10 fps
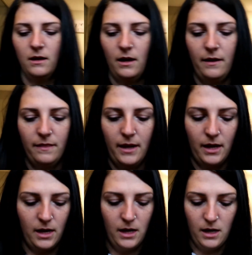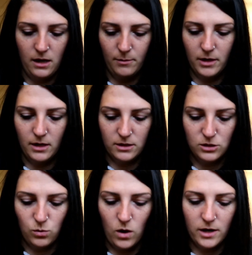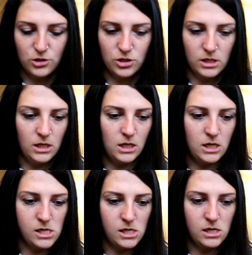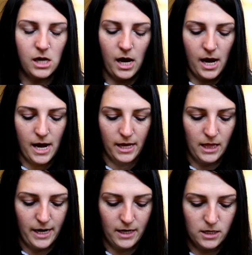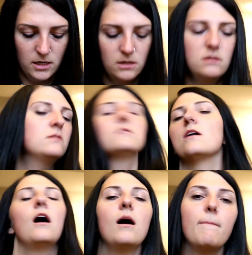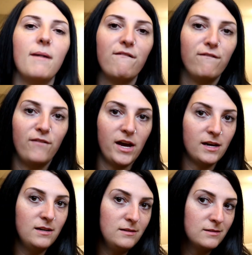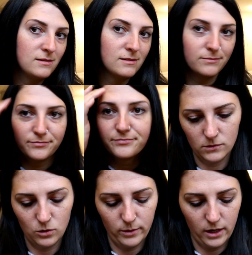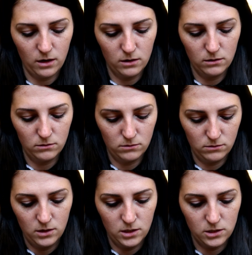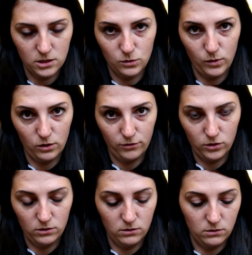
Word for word: And then I'm going to swatch the highlighters on my face. Oh my god. This is beautiful.